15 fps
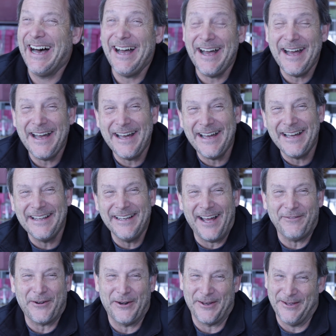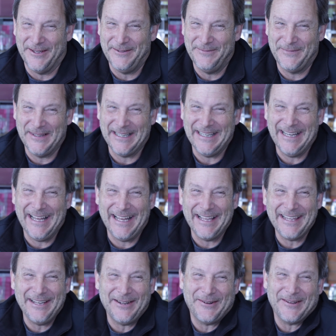Not very good,
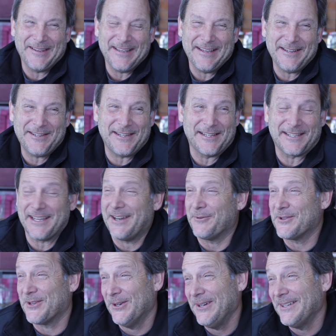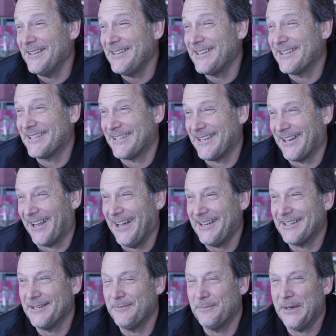but you know, she said it was good. She
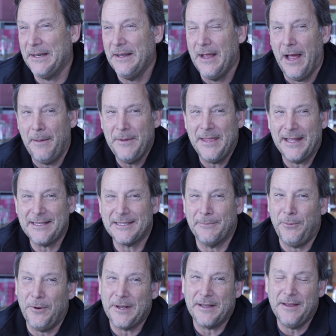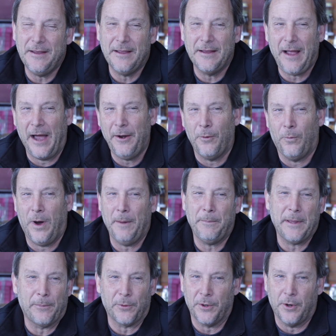liked it, but I mean, that's the point. I don't want
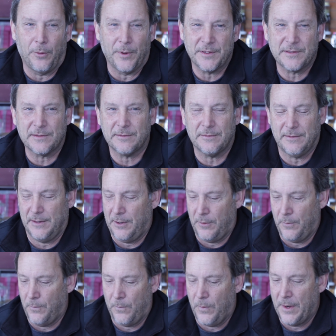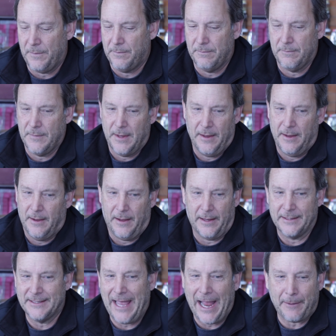people to know what
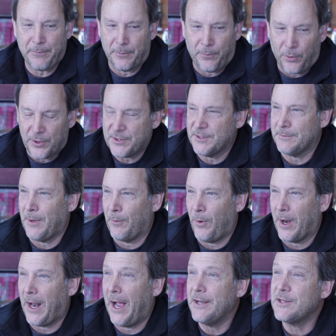exact proportions I want.